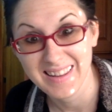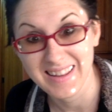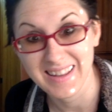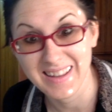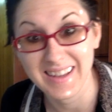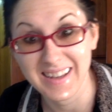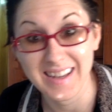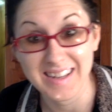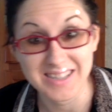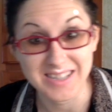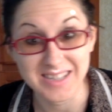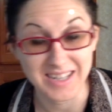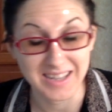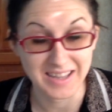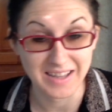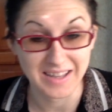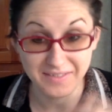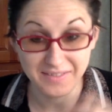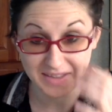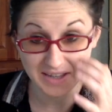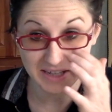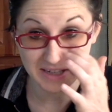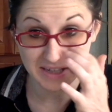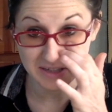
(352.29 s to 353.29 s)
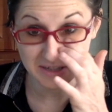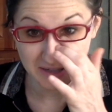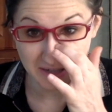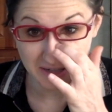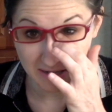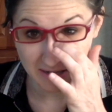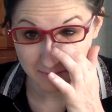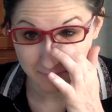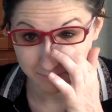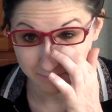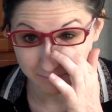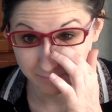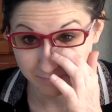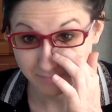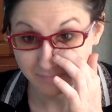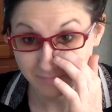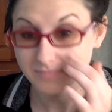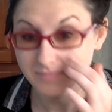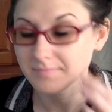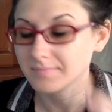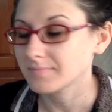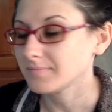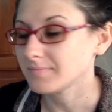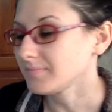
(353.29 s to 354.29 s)
Gosh, I love the internet.
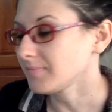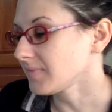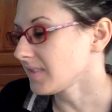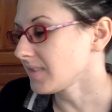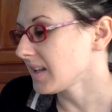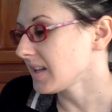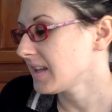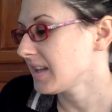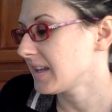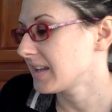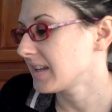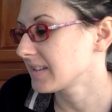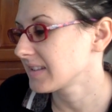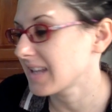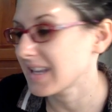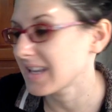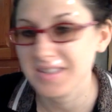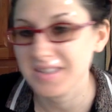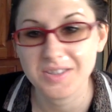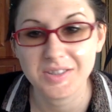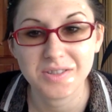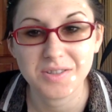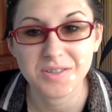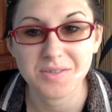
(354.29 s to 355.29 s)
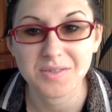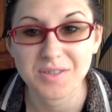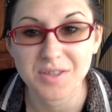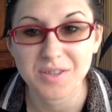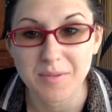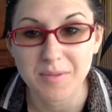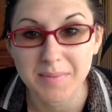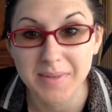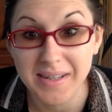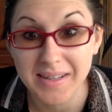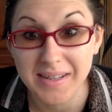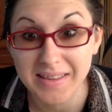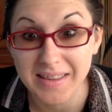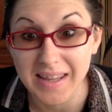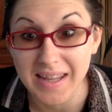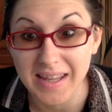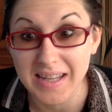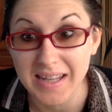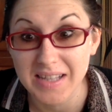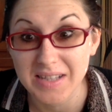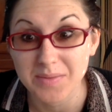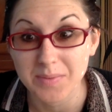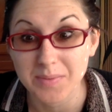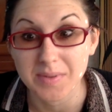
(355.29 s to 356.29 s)
It lets you do so many
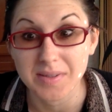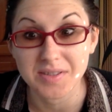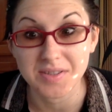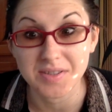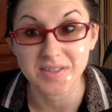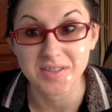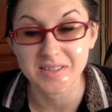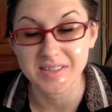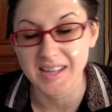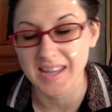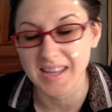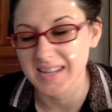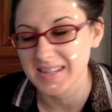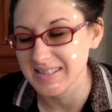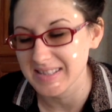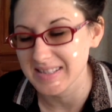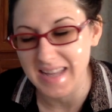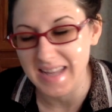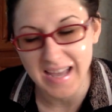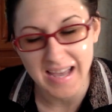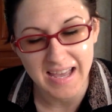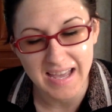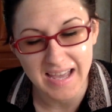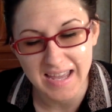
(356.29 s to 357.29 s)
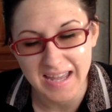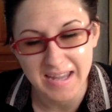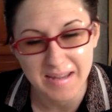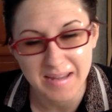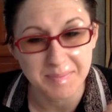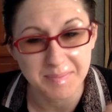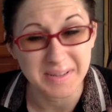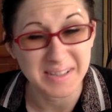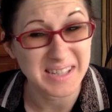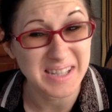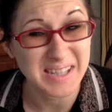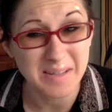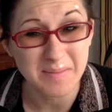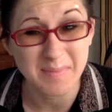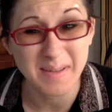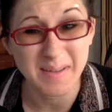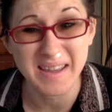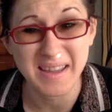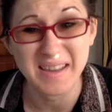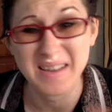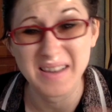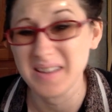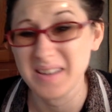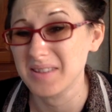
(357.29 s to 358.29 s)
things with just like Skype and
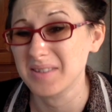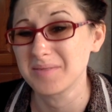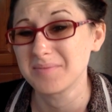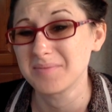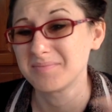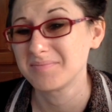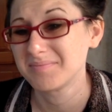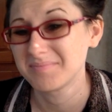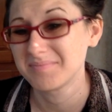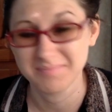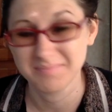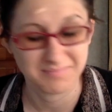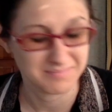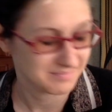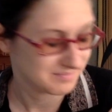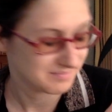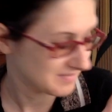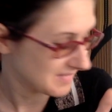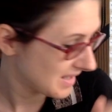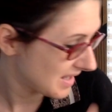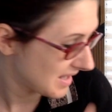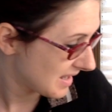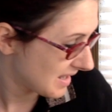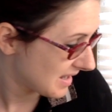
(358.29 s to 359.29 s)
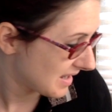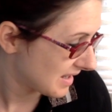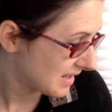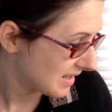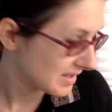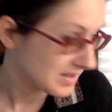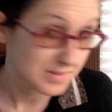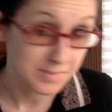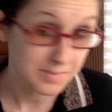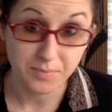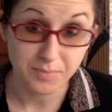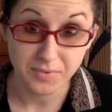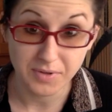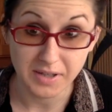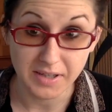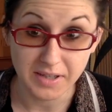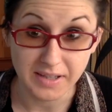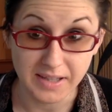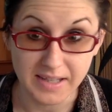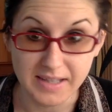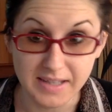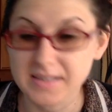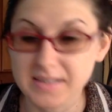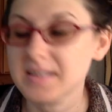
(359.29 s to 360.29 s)
email. It's
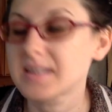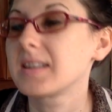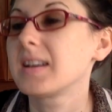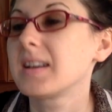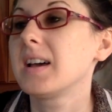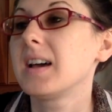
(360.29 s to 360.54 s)
brilliant.